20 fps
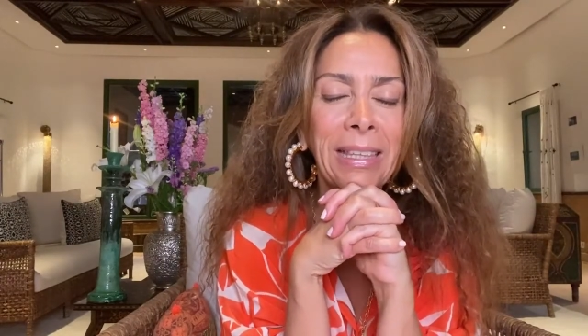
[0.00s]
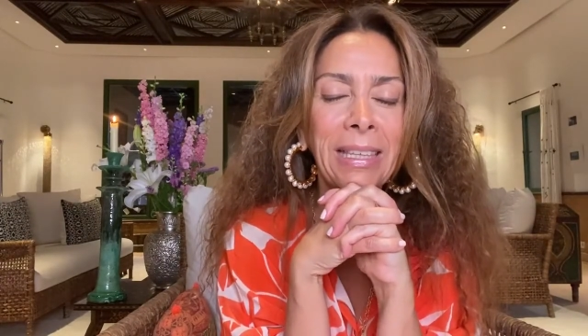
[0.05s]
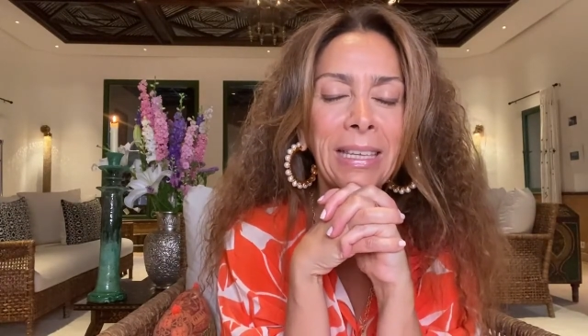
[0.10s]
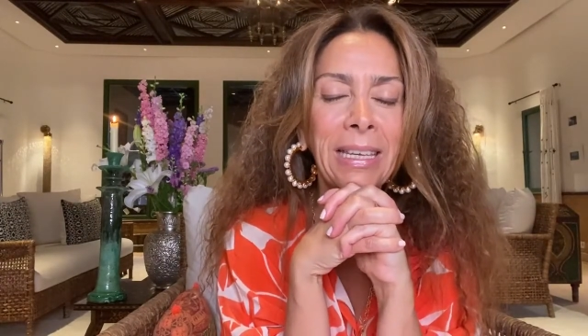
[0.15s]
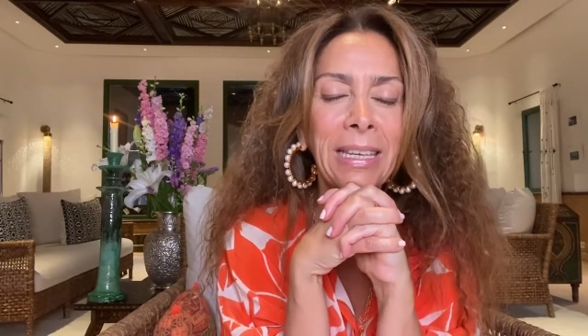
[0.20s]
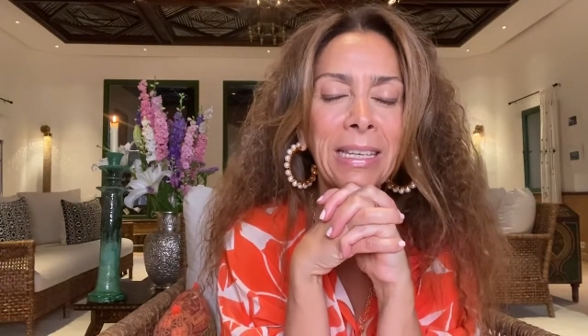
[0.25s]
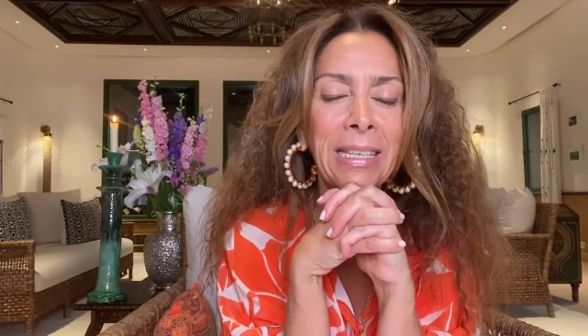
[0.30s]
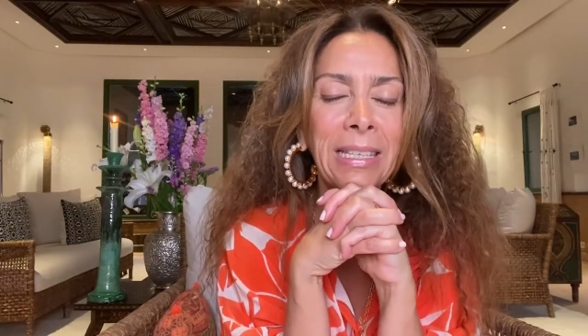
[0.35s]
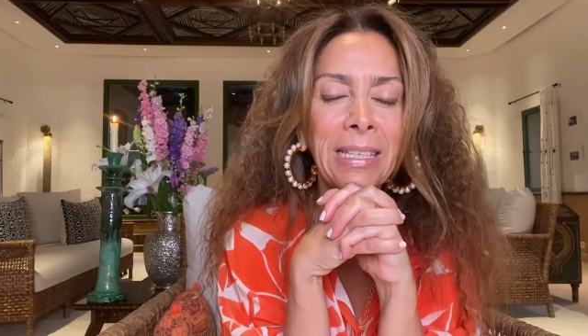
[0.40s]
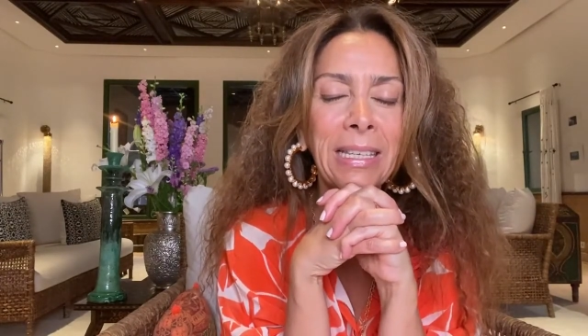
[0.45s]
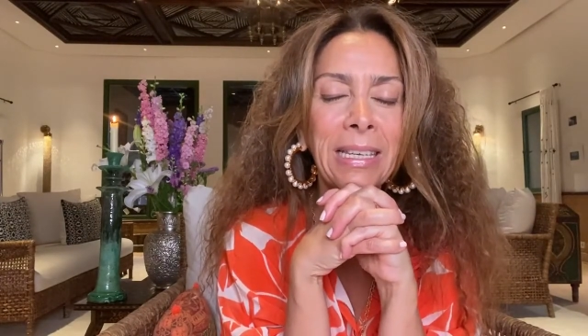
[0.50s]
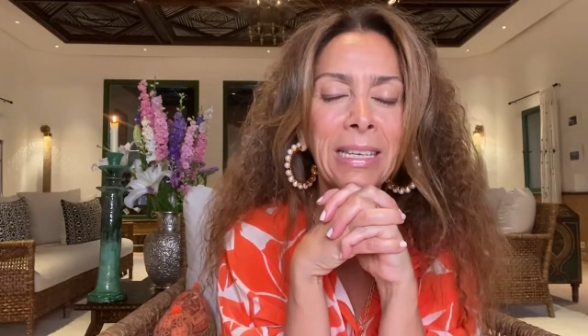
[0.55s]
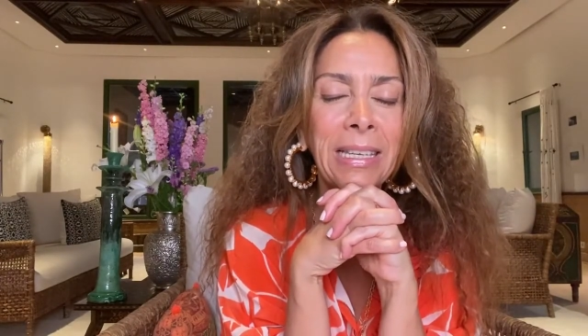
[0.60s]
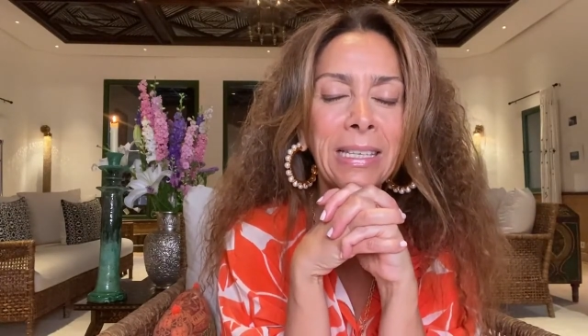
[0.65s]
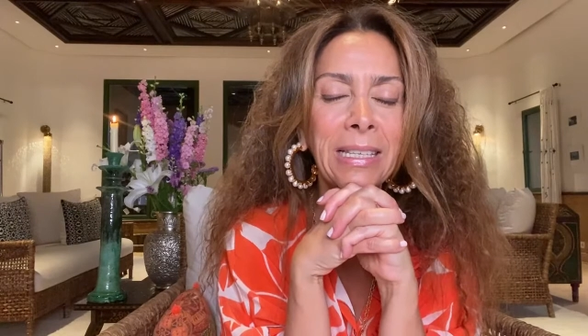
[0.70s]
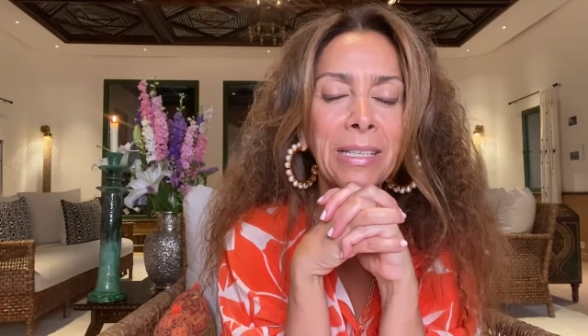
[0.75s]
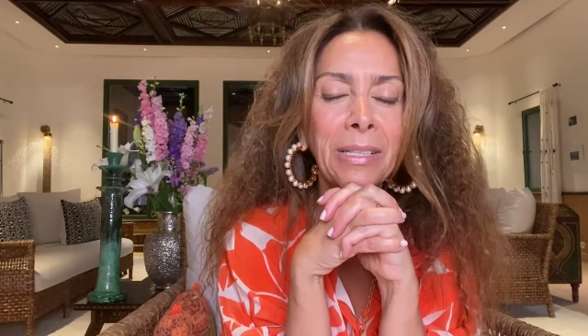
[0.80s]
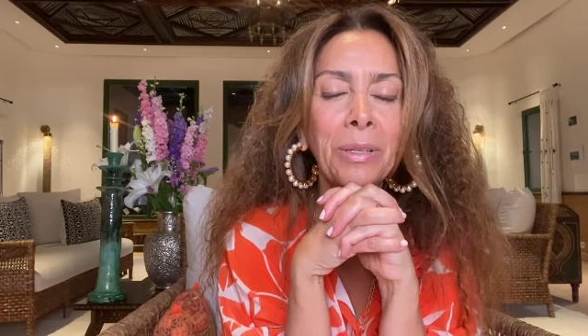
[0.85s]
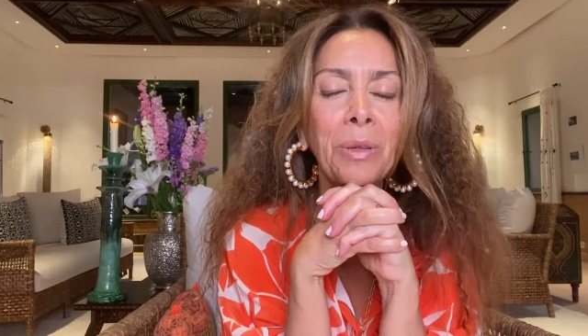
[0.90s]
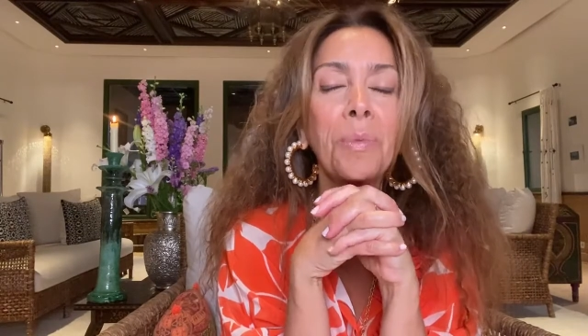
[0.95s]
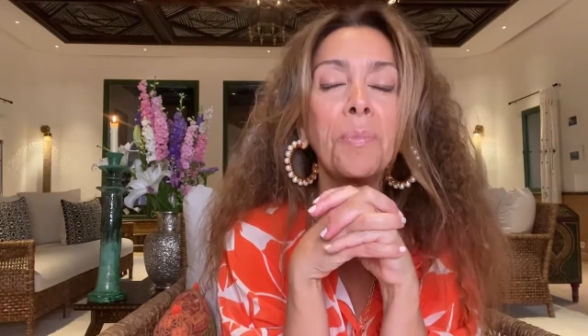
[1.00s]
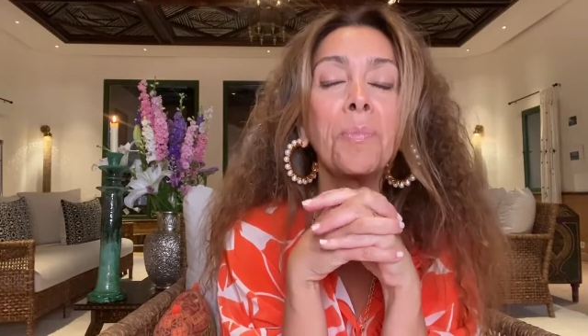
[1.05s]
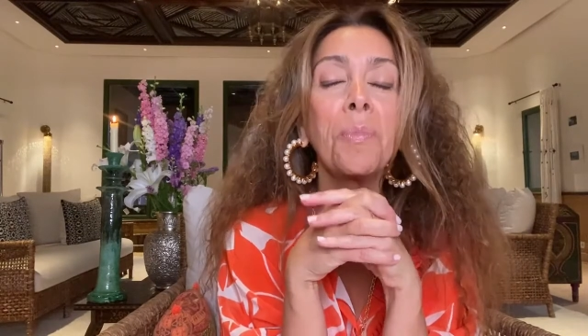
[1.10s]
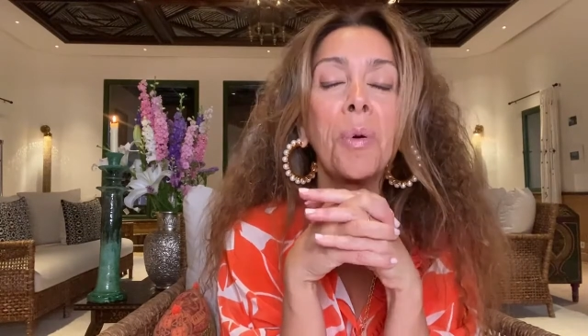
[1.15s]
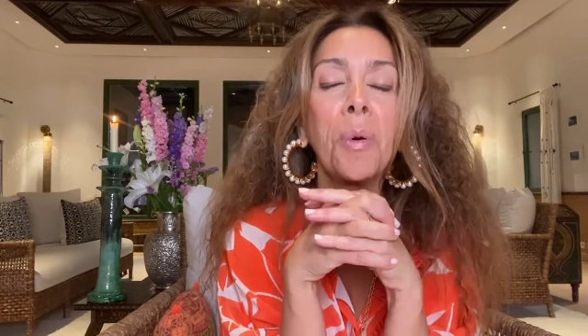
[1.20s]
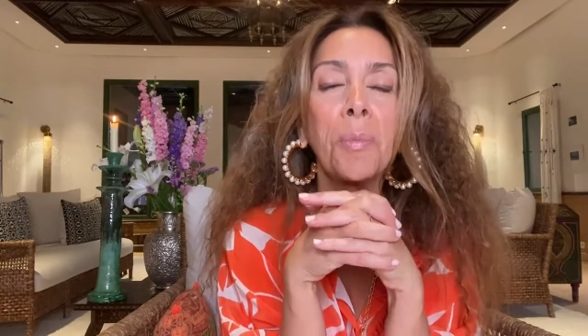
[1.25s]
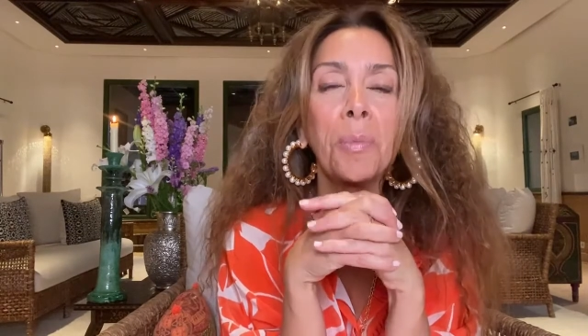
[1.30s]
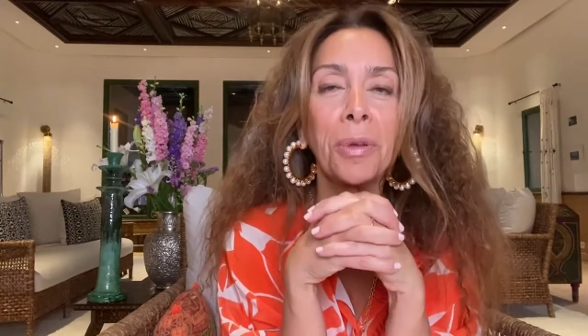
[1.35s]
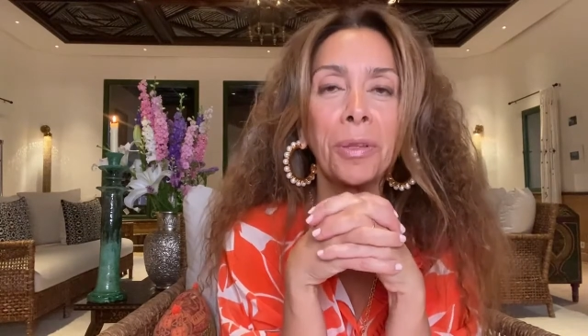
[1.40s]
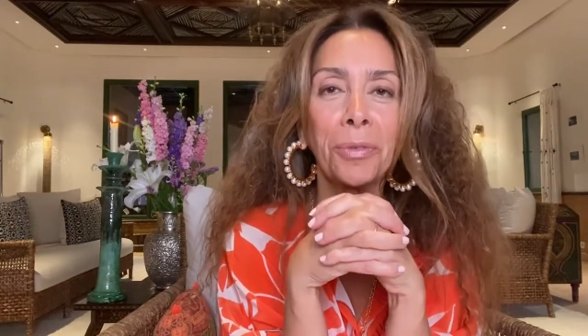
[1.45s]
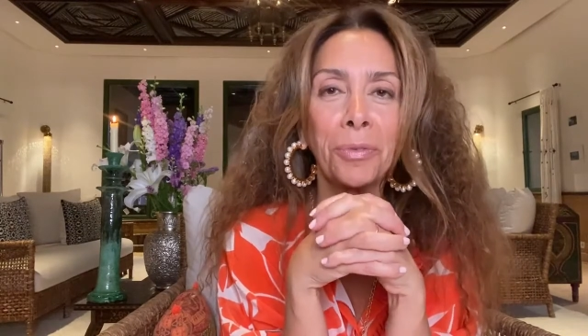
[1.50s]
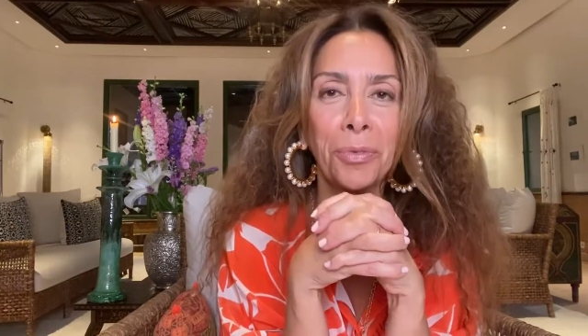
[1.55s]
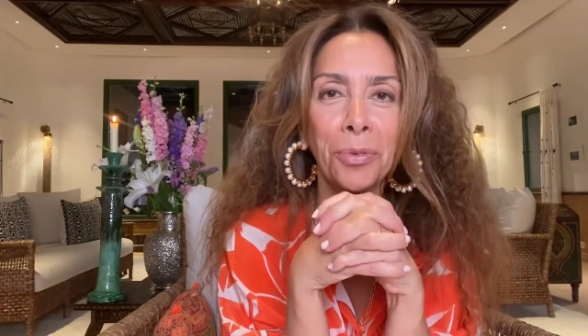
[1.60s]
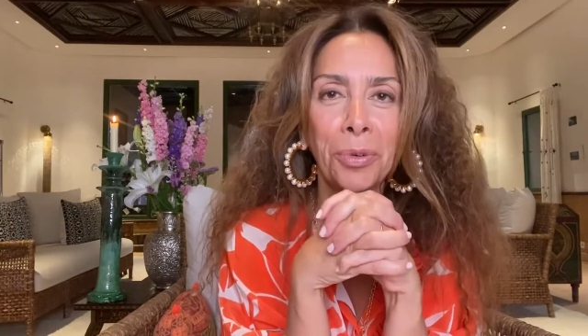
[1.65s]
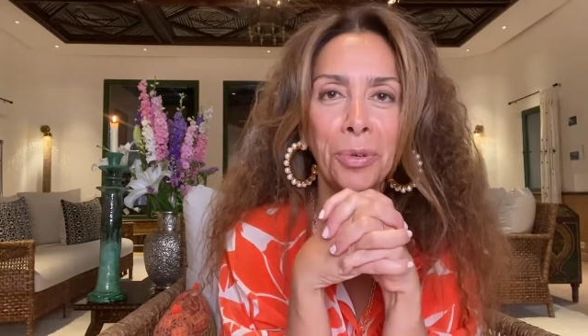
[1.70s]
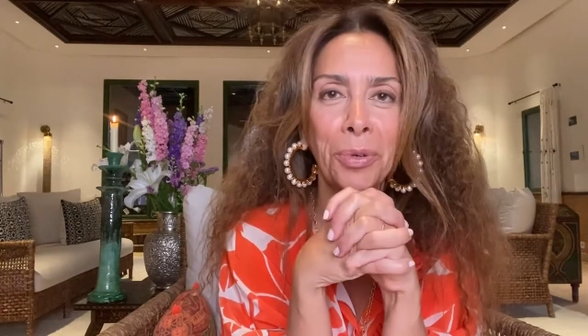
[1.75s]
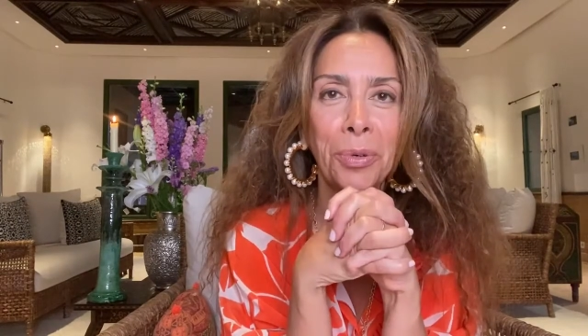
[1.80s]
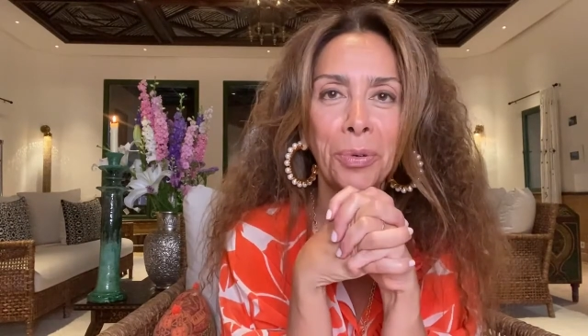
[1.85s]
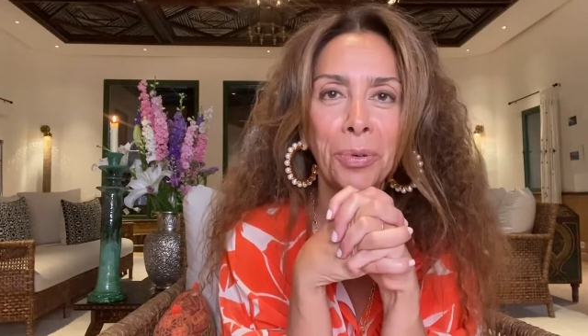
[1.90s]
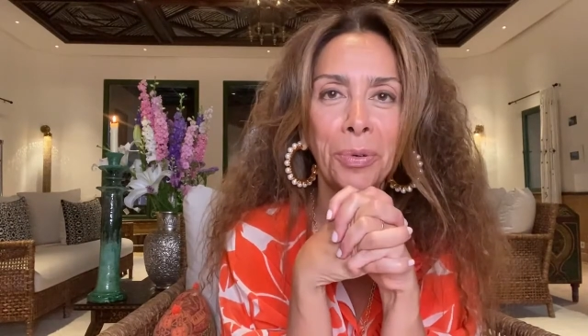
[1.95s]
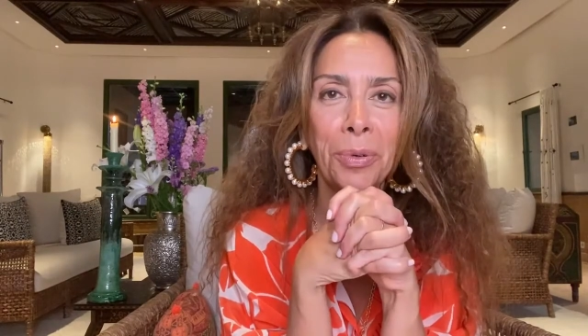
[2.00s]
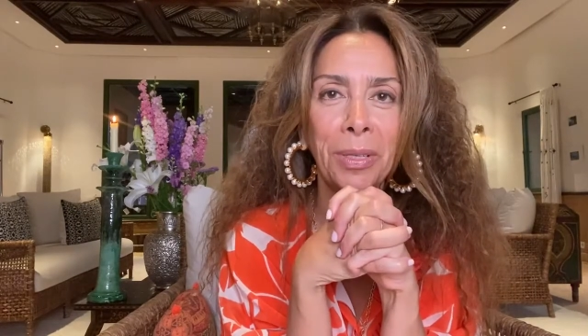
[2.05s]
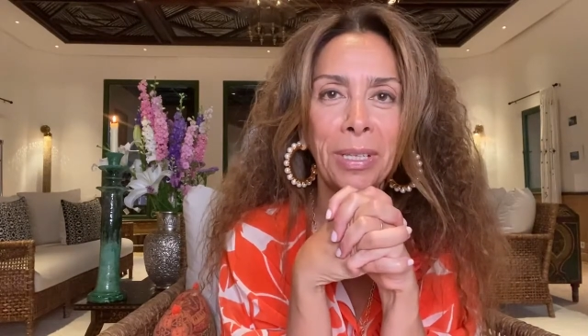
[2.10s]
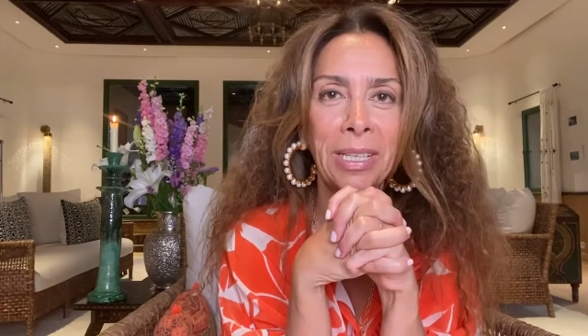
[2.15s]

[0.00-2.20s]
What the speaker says: this is the moment for you.